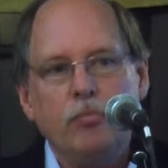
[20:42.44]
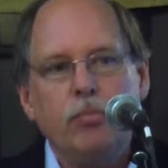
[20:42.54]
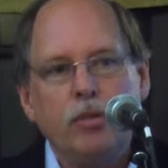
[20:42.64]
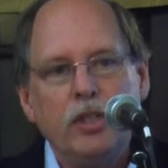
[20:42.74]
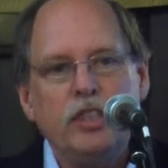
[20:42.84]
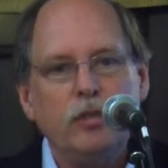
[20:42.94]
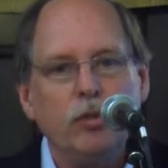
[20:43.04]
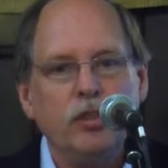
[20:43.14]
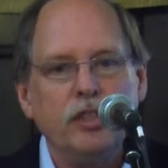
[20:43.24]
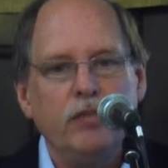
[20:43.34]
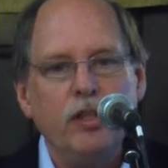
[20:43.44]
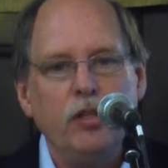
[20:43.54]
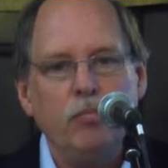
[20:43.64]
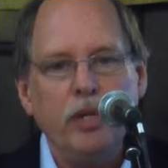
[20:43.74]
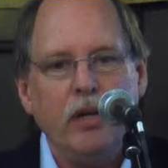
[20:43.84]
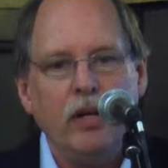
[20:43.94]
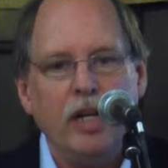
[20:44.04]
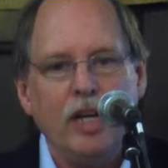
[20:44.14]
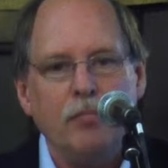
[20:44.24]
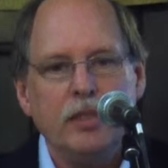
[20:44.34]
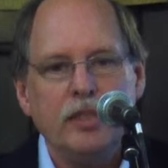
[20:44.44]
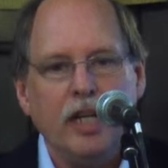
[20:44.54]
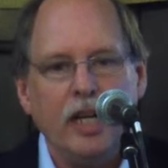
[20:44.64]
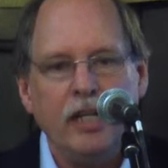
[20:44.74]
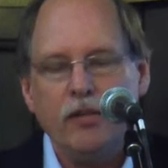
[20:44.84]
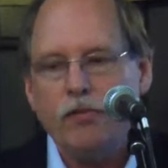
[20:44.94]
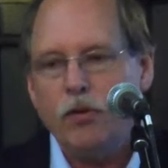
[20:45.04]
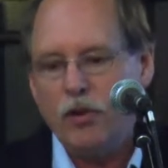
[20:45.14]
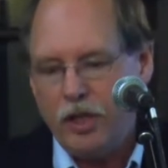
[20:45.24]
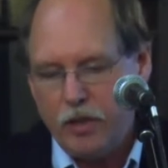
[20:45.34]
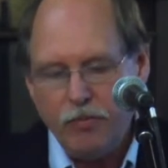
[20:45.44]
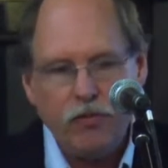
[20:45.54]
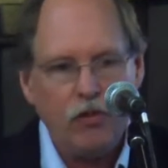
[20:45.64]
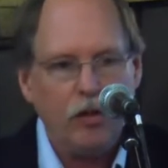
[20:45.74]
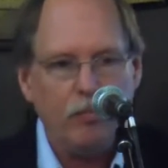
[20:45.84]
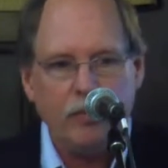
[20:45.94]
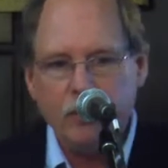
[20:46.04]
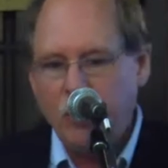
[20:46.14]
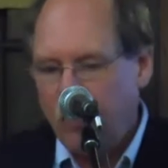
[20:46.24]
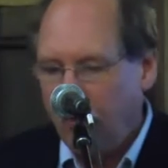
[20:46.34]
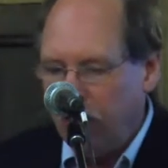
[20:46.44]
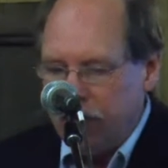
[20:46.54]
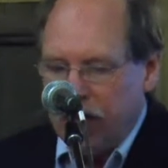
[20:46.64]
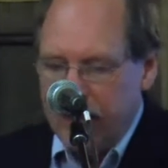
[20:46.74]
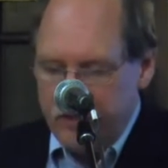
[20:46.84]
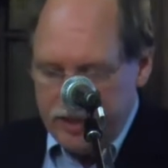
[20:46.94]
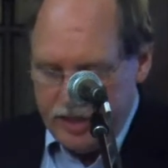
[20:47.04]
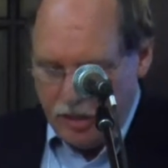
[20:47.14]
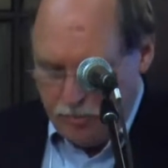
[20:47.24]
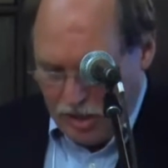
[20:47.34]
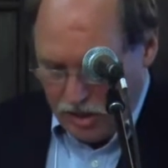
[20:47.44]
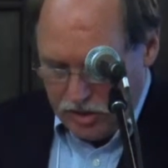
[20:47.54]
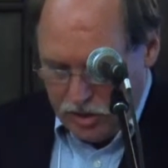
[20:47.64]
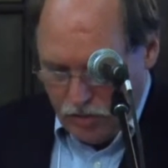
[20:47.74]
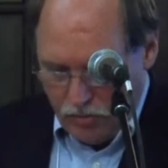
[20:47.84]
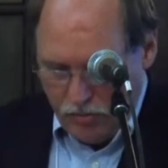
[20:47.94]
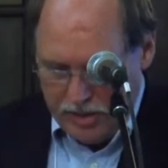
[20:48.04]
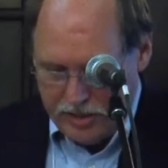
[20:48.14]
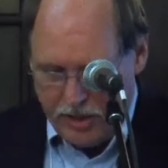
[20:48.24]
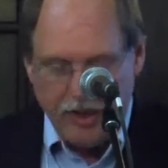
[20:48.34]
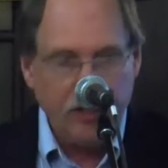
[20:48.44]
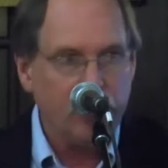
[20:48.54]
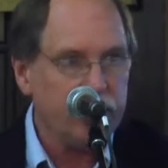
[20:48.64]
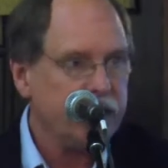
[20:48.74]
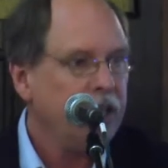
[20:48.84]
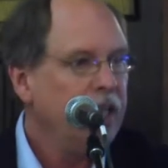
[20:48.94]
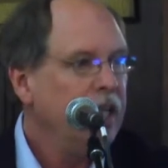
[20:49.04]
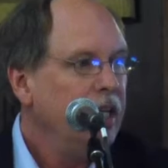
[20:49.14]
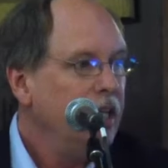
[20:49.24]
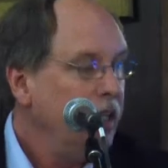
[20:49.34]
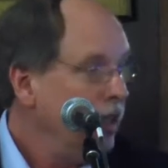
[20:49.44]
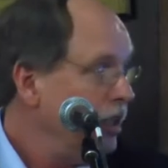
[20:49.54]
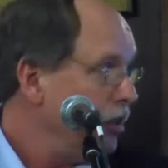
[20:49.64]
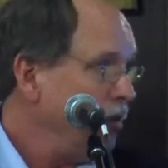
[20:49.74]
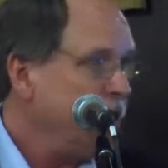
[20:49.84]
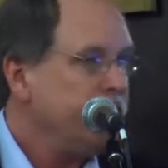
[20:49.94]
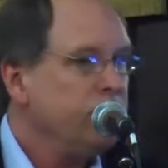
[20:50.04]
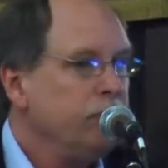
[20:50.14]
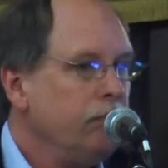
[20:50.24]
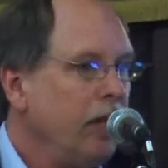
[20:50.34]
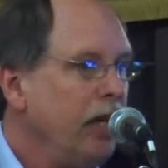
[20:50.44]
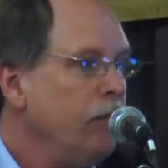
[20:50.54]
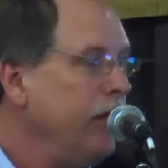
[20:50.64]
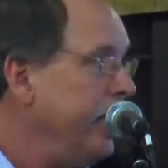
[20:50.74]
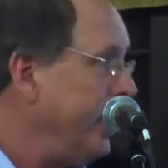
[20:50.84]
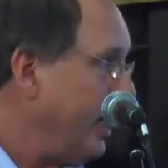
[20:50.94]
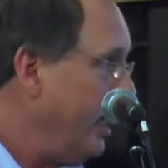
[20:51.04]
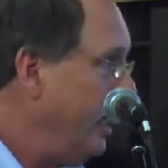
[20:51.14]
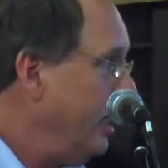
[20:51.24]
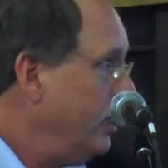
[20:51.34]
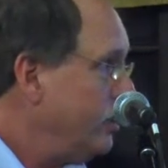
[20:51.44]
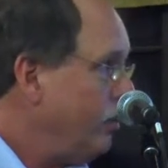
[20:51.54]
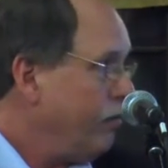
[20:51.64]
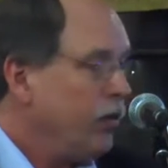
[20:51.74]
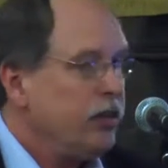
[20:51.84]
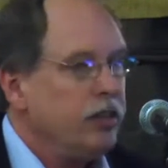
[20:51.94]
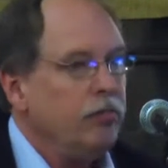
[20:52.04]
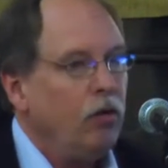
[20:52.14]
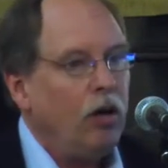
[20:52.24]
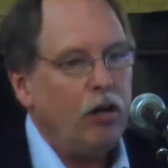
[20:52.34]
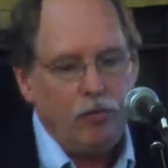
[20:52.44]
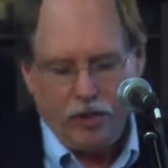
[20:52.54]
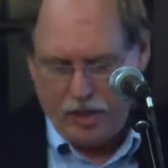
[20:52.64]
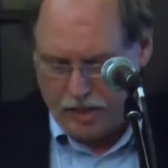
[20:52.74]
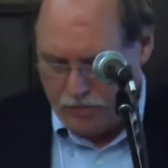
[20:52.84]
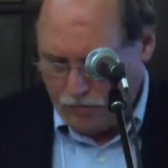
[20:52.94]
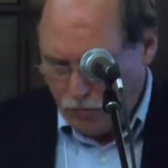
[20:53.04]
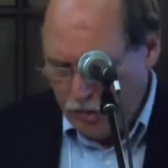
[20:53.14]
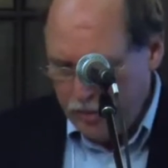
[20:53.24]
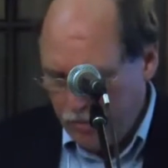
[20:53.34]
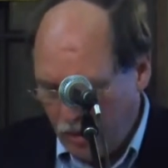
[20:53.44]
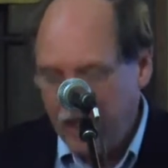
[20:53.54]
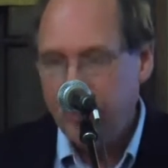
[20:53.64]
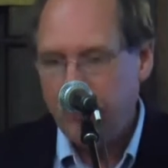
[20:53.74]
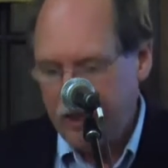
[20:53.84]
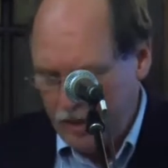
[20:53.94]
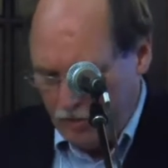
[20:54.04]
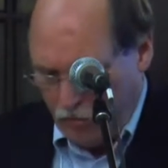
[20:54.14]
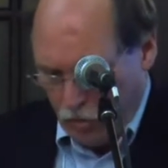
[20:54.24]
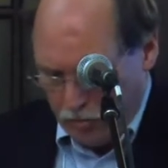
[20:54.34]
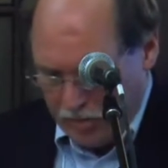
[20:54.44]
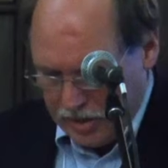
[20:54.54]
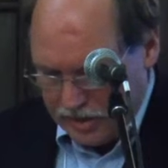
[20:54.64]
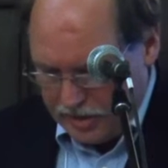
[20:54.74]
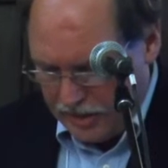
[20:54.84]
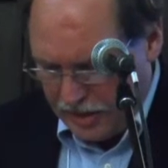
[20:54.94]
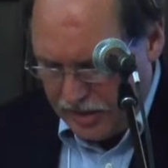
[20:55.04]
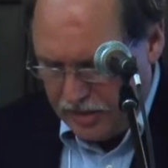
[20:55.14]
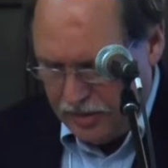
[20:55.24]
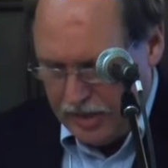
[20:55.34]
the principles of the new paradigm as I infer them from all of the IUCN policy over recent years. So this is my reading. So first of all, free, prior, and informed consent